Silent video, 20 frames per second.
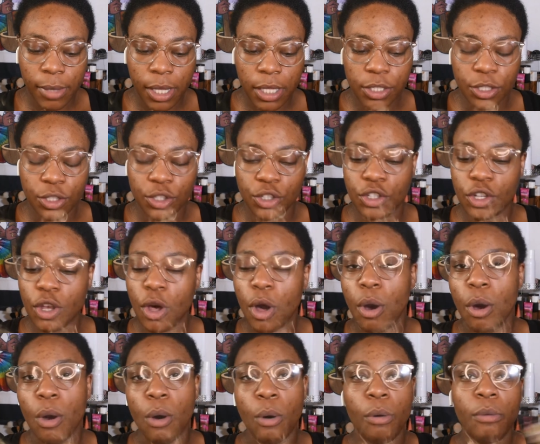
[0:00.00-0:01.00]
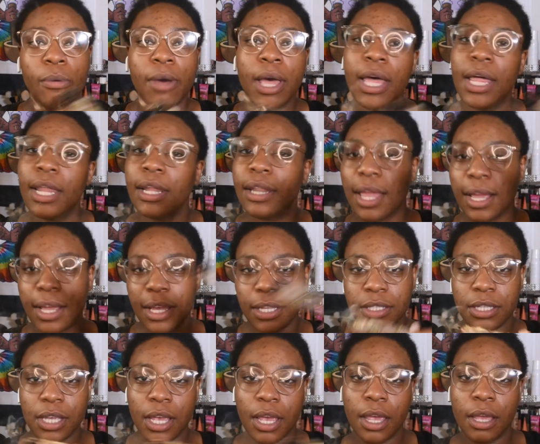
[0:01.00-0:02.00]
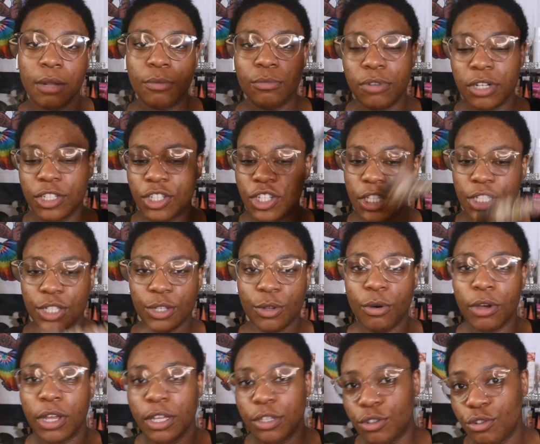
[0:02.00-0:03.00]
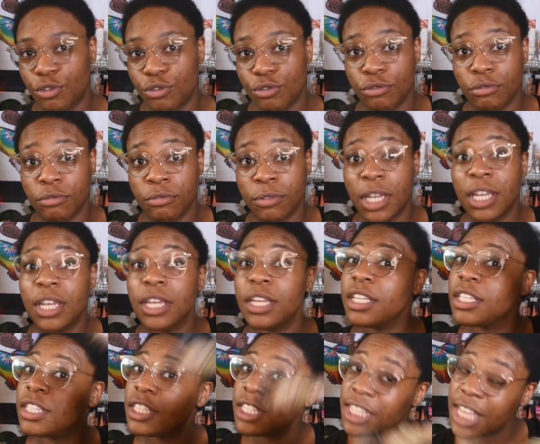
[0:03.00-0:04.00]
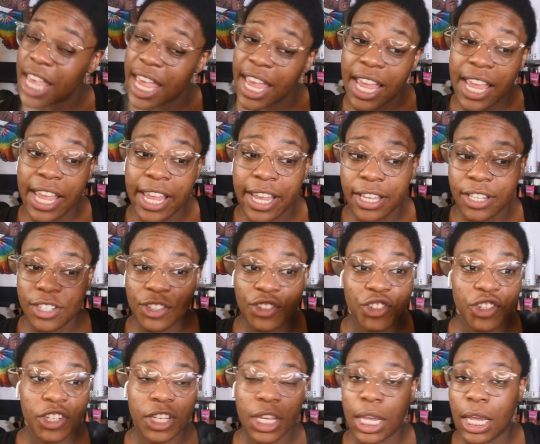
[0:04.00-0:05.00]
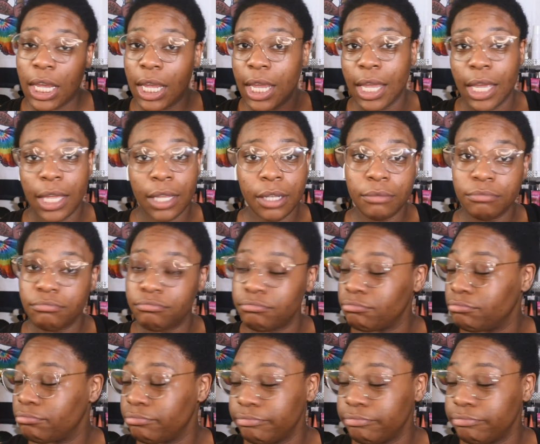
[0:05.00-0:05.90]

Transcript: So like I said, we're just going to sage and